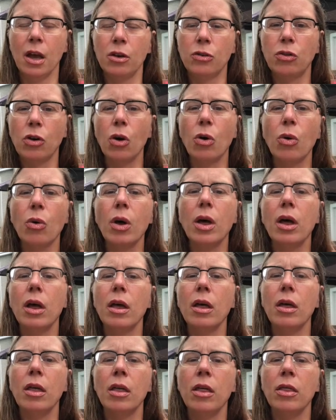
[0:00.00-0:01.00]
So
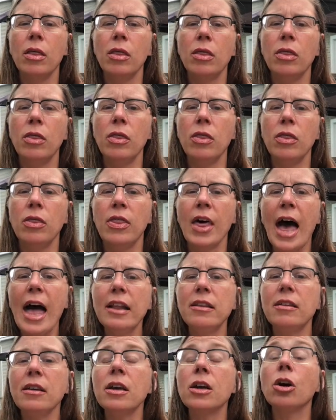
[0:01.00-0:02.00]

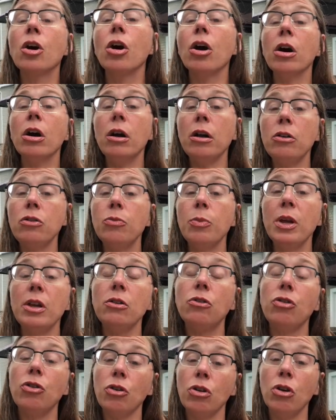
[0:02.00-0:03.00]
that's
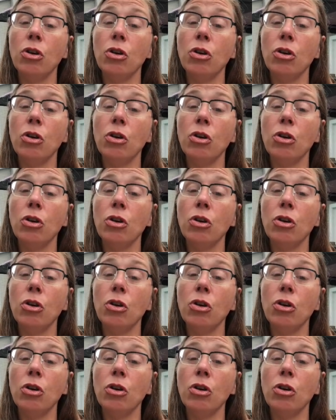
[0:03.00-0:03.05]
encouragement to